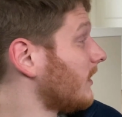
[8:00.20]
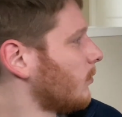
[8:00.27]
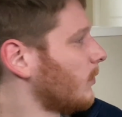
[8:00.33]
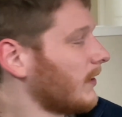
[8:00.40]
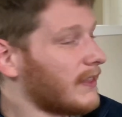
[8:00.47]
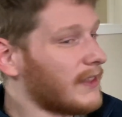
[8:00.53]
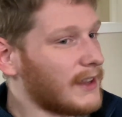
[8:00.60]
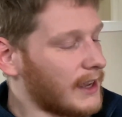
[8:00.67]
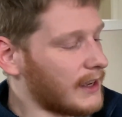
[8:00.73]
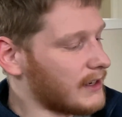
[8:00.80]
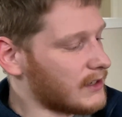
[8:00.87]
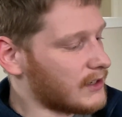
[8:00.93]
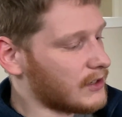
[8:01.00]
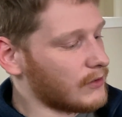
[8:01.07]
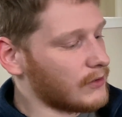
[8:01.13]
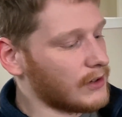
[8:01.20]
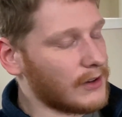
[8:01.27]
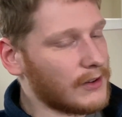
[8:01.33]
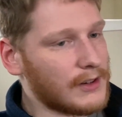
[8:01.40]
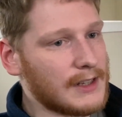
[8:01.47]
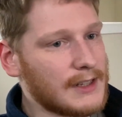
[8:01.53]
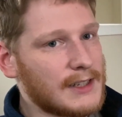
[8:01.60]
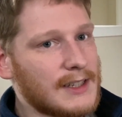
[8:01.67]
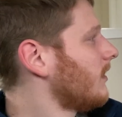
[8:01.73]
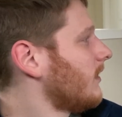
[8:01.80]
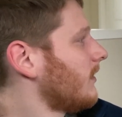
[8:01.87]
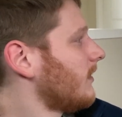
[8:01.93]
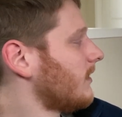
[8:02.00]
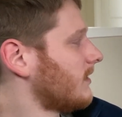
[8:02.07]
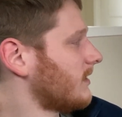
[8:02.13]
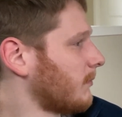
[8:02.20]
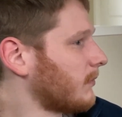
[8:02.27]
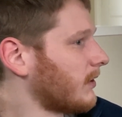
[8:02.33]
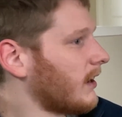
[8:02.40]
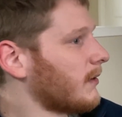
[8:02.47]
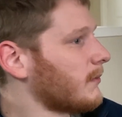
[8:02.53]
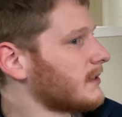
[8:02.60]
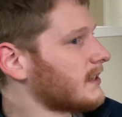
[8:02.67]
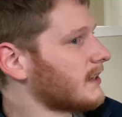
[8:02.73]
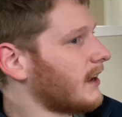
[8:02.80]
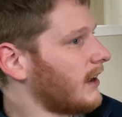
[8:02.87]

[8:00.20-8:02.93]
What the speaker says: One thing I do notice sometimes,